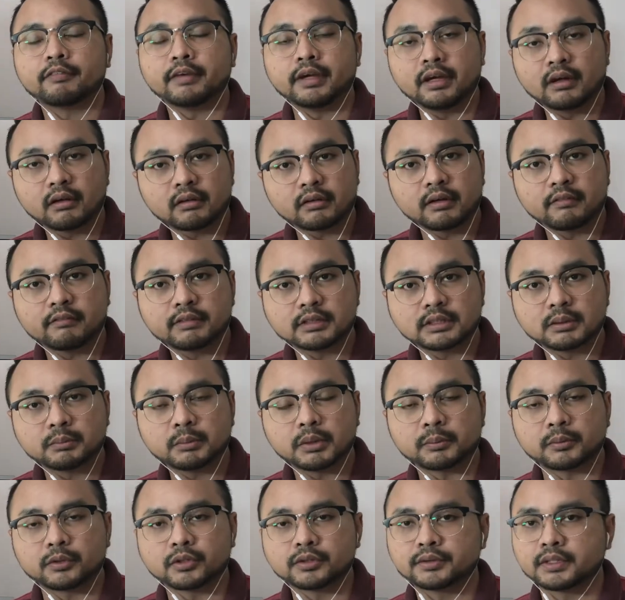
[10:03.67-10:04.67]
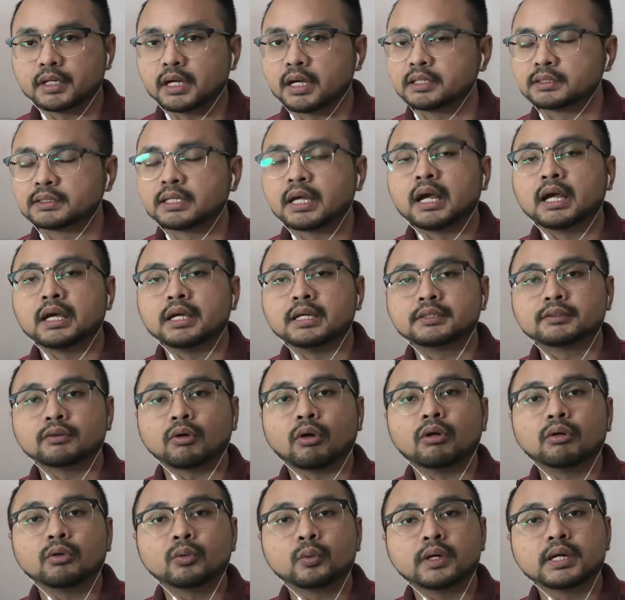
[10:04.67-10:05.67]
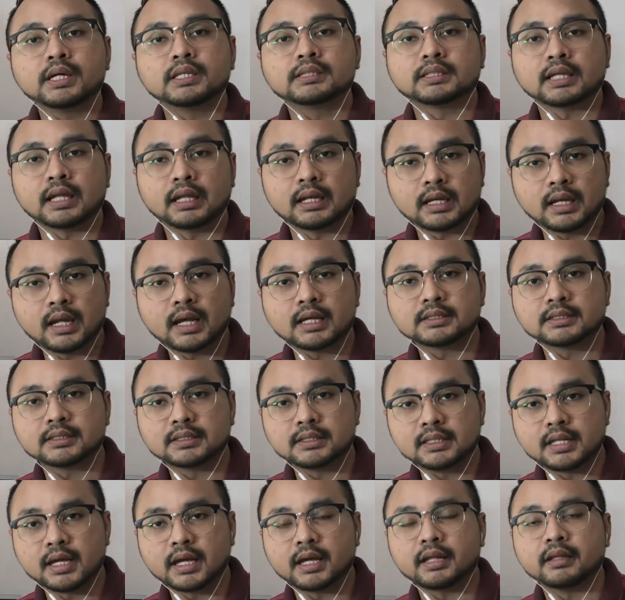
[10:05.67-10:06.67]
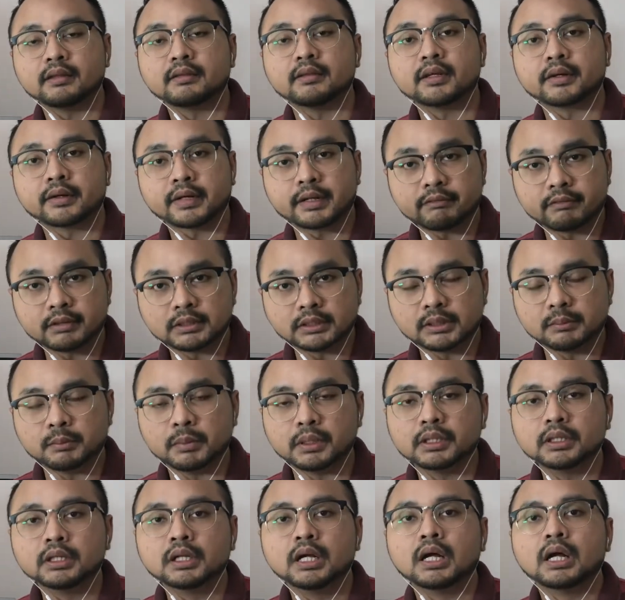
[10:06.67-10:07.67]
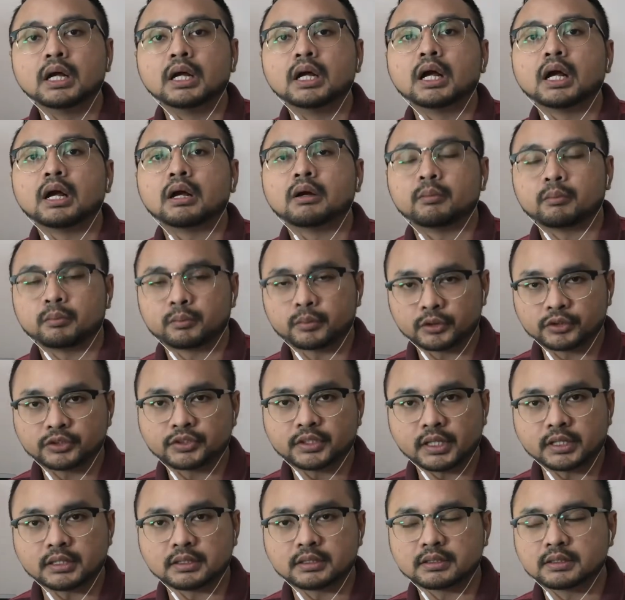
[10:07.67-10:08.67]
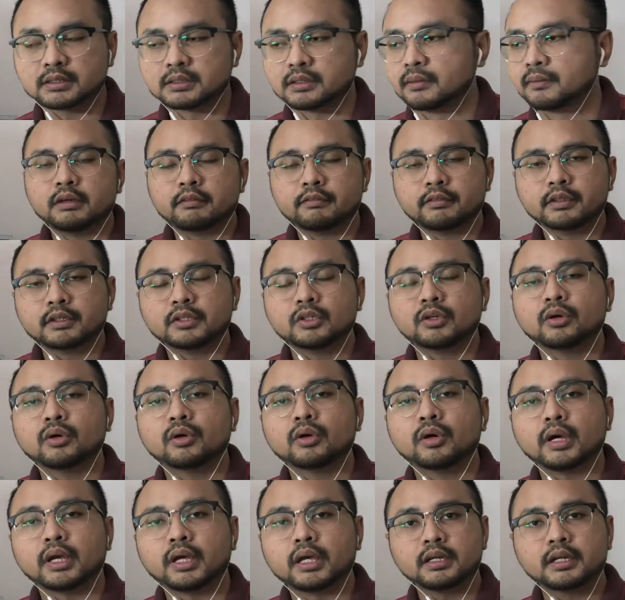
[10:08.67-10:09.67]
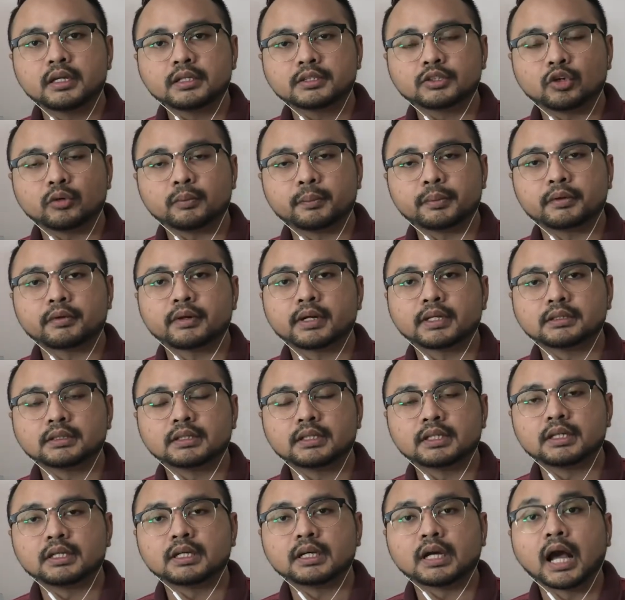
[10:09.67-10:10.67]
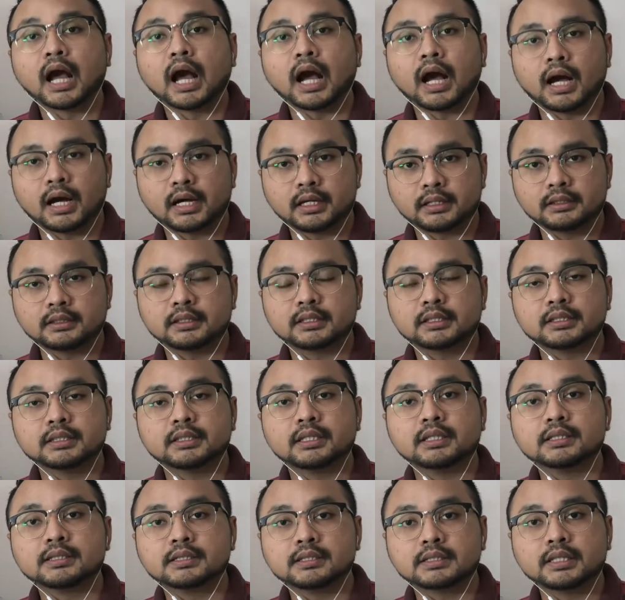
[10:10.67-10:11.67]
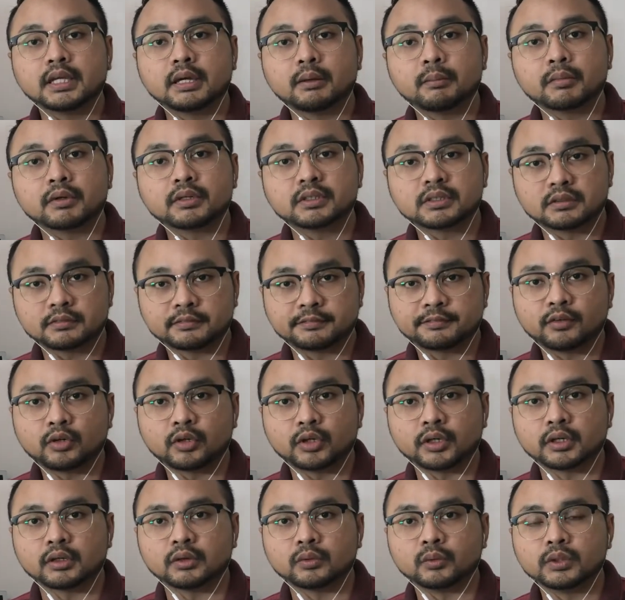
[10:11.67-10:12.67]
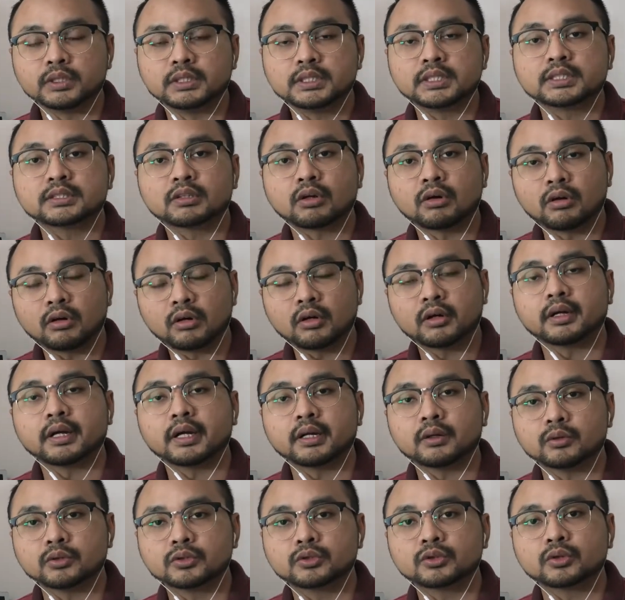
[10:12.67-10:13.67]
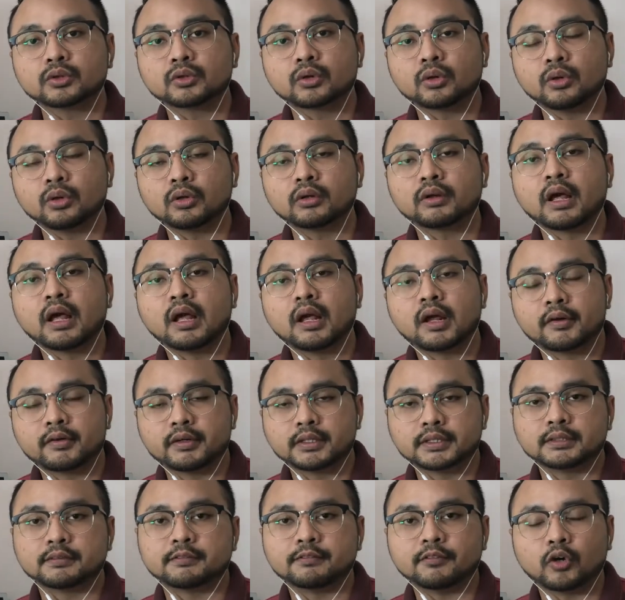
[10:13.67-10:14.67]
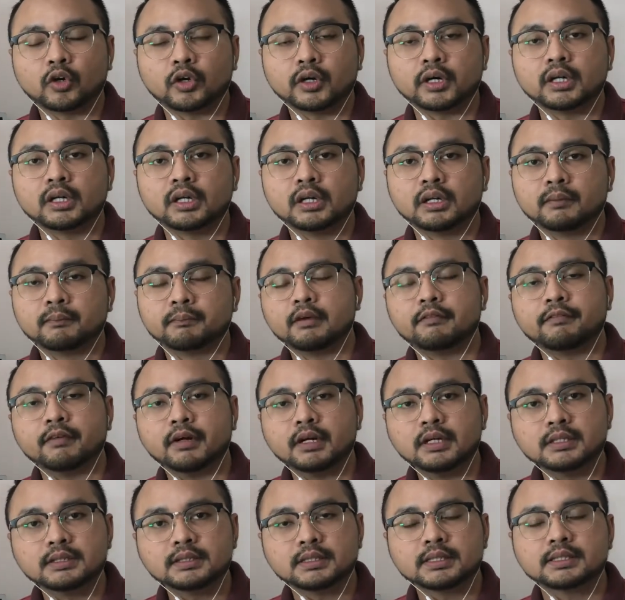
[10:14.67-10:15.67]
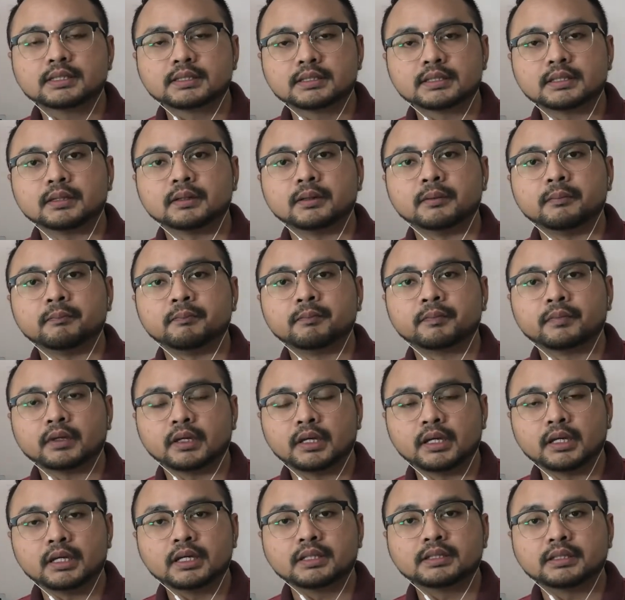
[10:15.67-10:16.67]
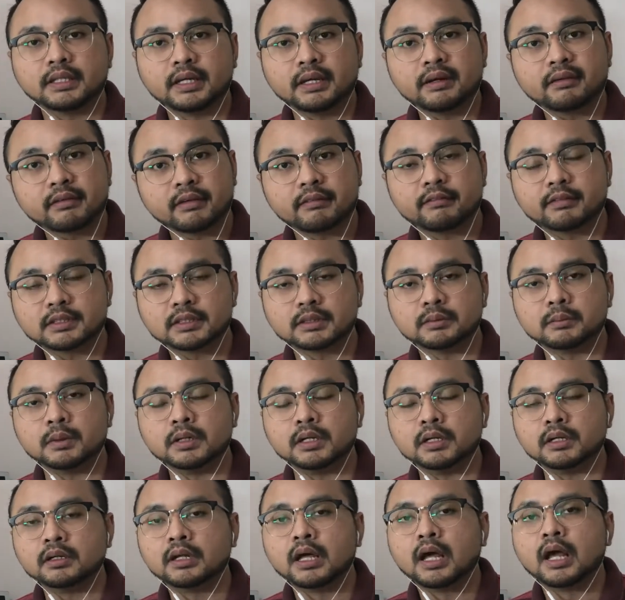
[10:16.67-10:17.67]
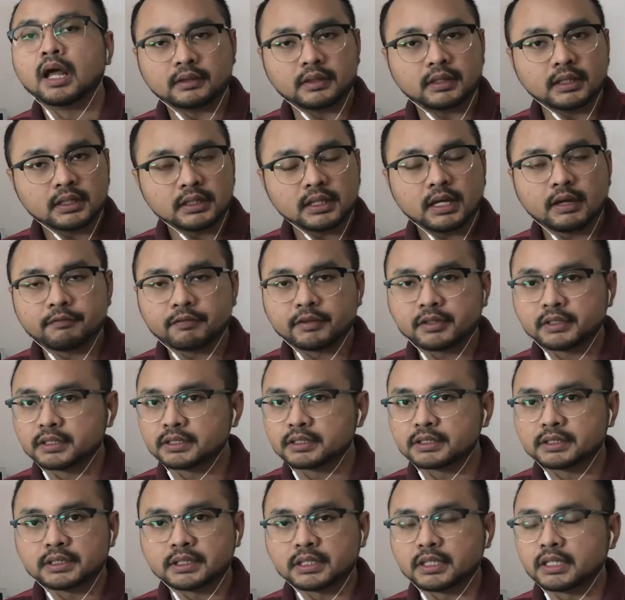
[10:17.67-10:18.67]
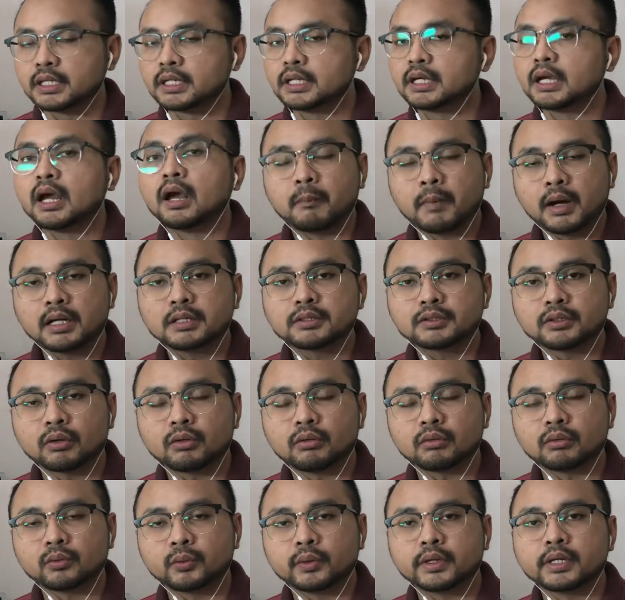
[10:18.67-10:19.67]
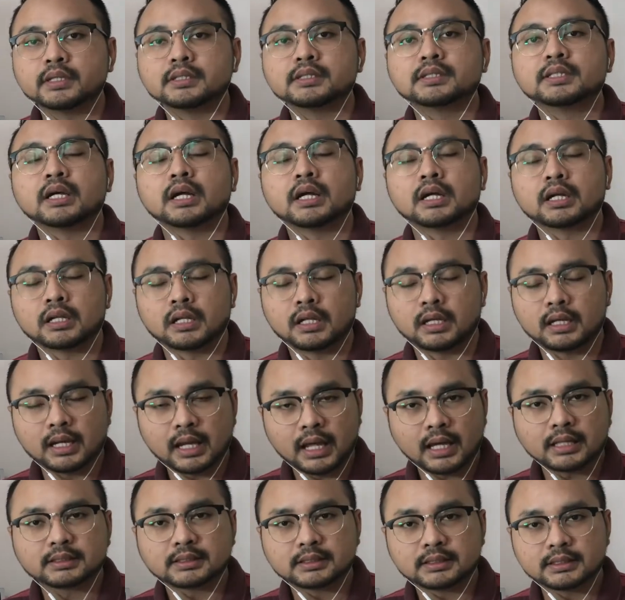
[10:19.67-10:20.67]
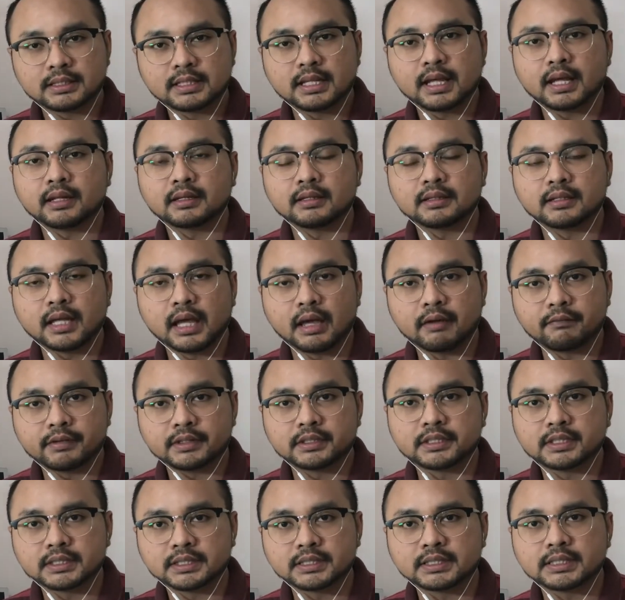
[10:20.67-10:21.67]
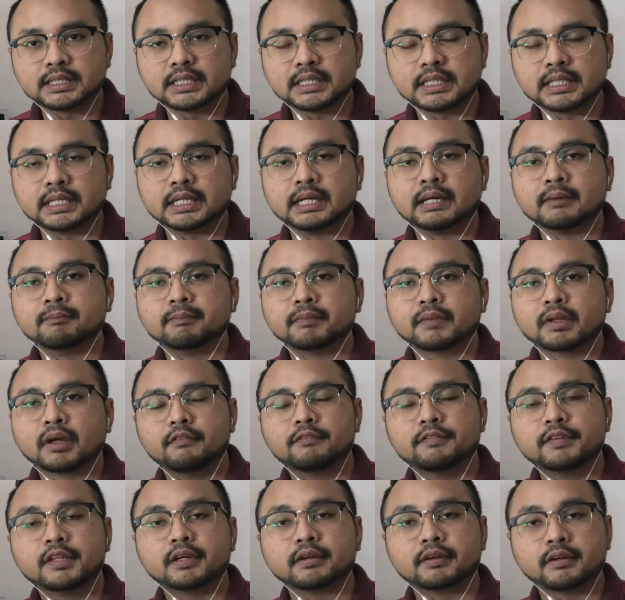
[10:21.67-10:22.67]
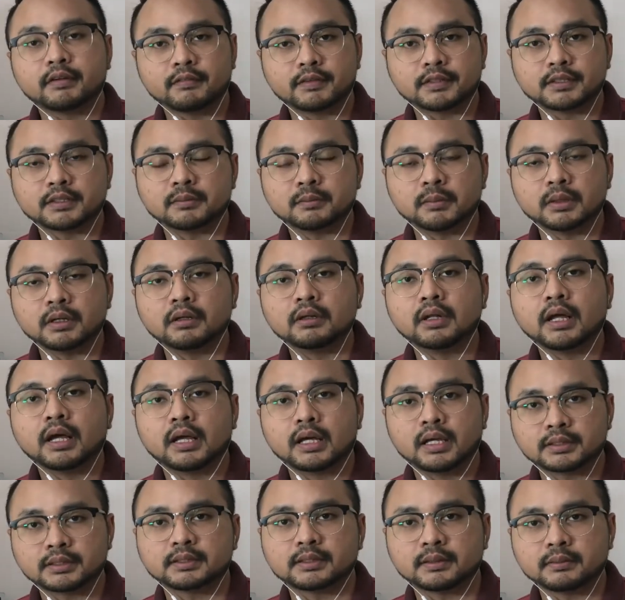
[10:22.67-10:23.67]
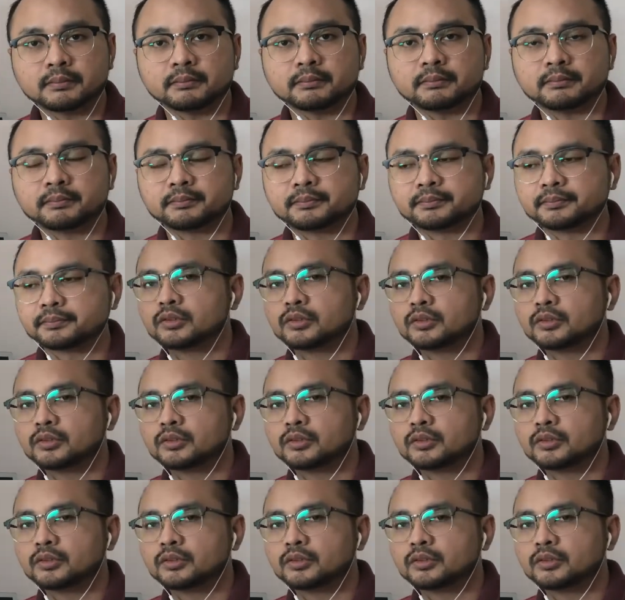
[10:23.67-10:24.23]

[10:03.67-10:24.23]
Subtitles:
of irreversible process is always less than the reversible process. Even though it is operating under the same reservoir, which is hot and also cold reservoir, if a system it is irreversible, the efficiency must always less than the efficiency of the reversible system.